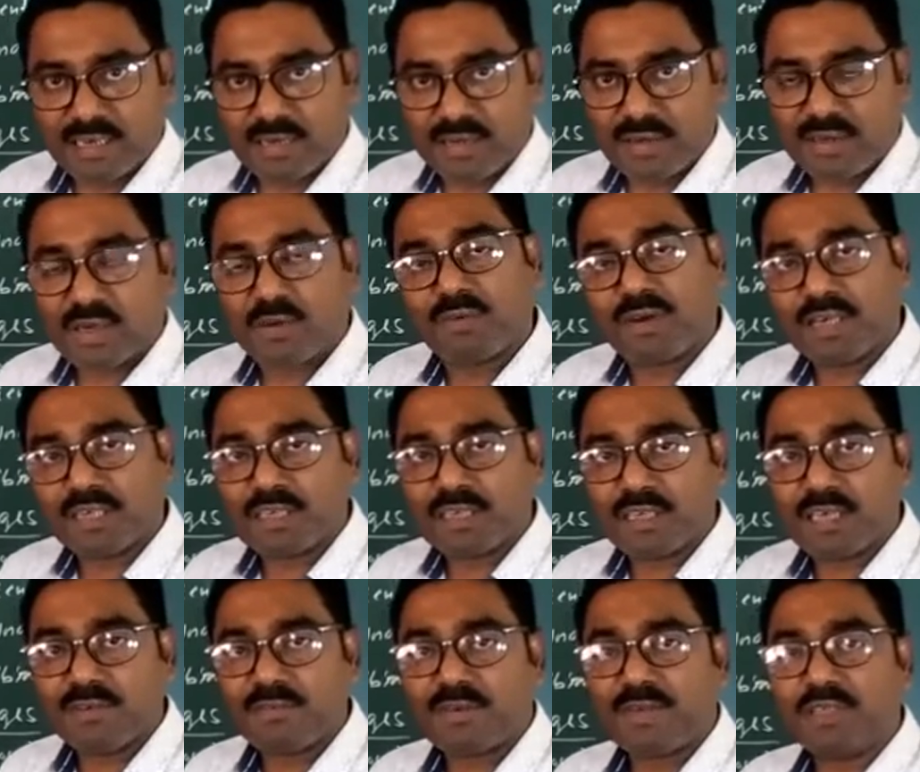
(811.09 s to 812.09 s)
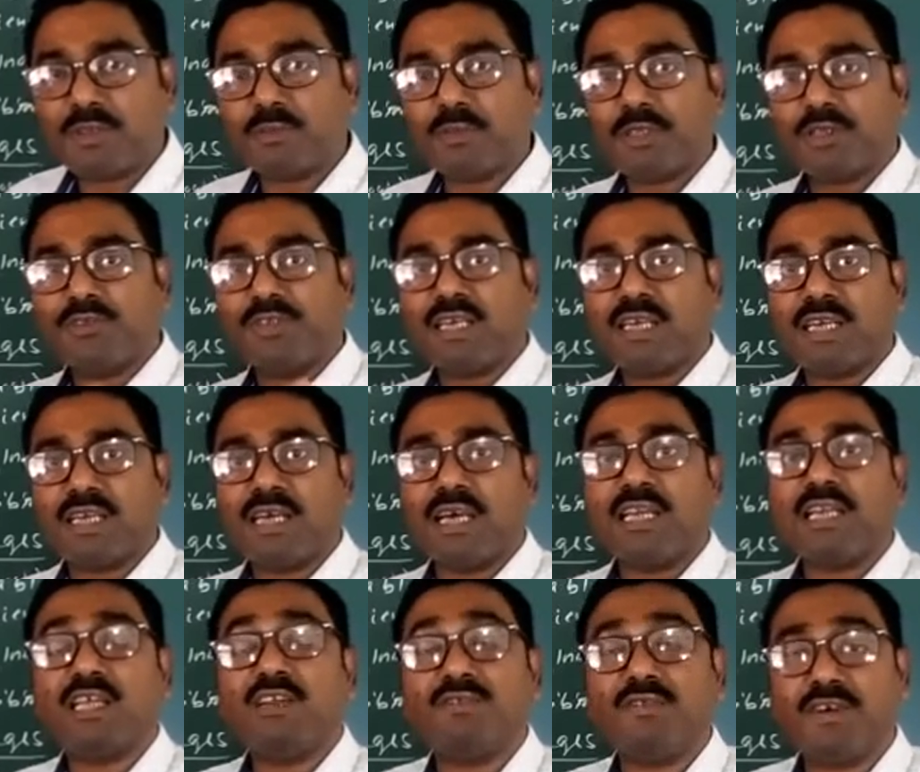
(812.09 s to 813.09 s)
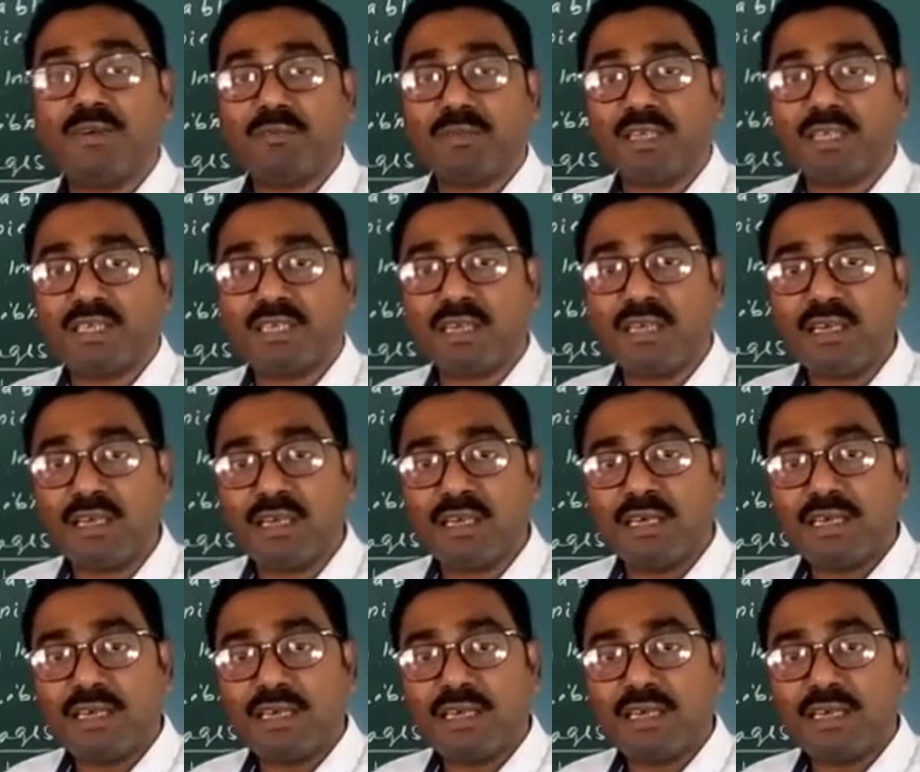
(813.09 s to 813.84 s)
Okay, what is the difference between data and information?